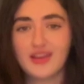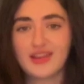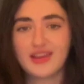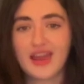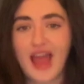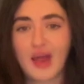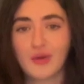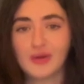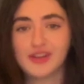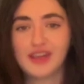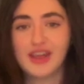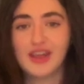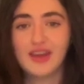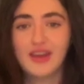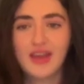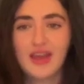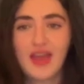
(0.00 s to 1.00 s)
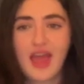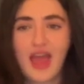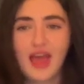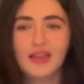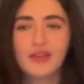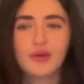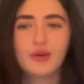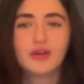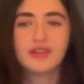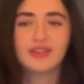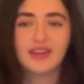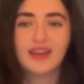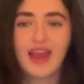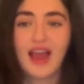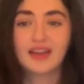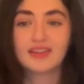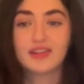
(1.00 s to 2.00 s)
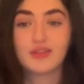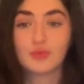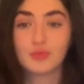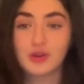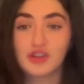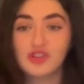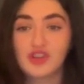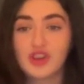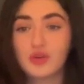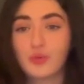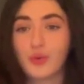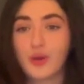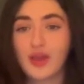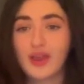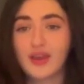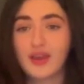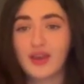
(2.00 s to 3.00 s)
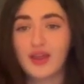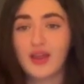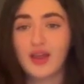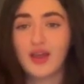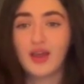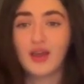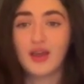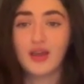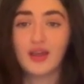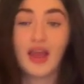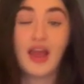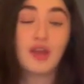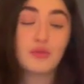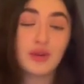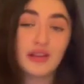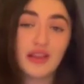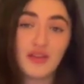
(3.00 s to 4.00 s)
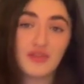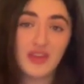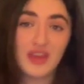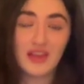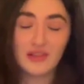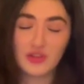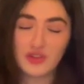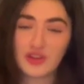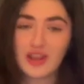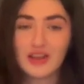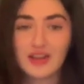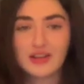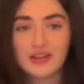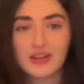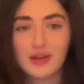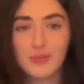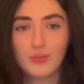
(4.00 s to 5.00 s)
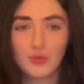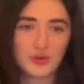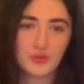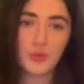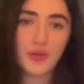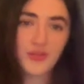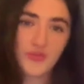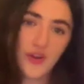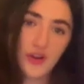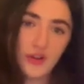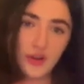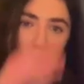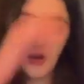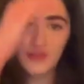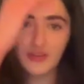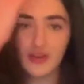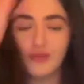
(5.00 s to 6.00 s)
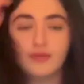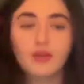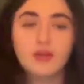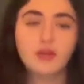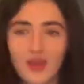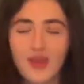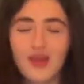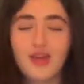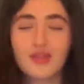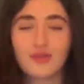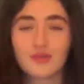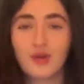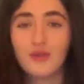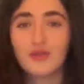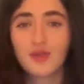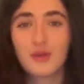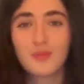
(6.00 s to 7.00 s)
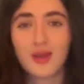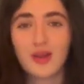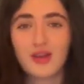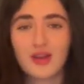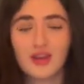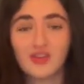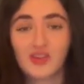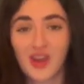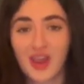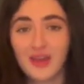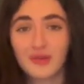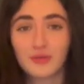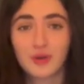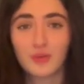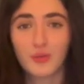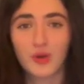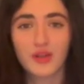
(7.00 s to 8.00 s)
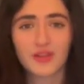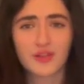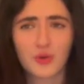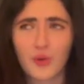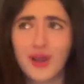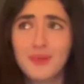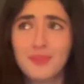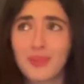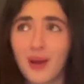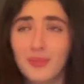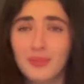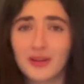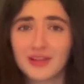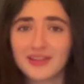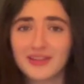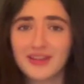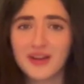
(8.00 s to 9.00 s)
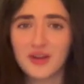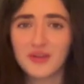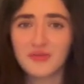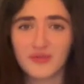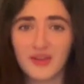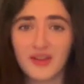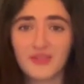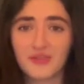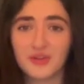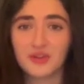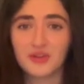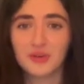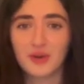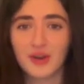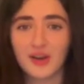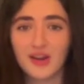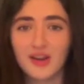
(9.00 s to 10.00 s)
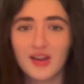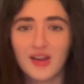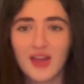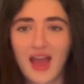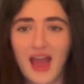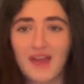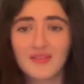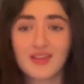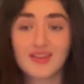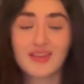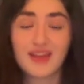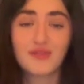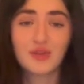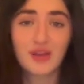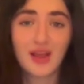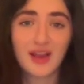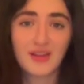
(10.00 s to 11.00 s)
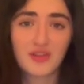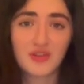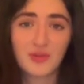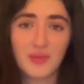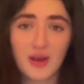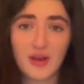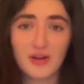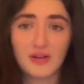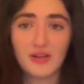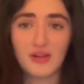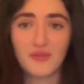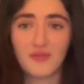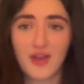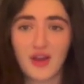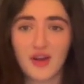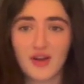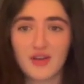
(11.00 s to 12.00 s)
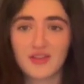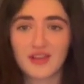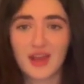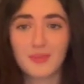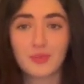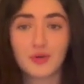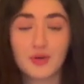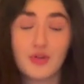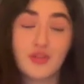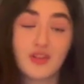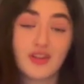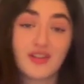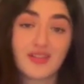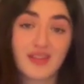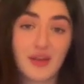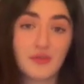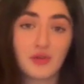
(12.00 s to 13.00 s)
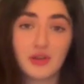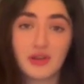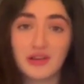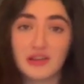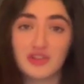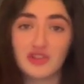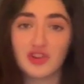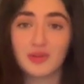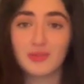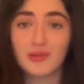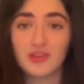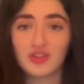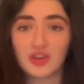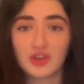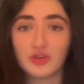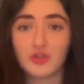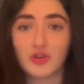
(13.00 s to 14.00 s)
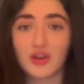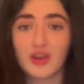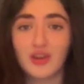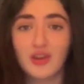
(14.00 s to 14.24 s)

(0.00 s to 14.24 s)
in Aquitaine, Eleanor did act as regent when Henry left the English kingdom, which was fairly often. Throughout their marriage, Henry was quite publicly unfaithful to her, having several extramarital affairs and producing several illegitimate children.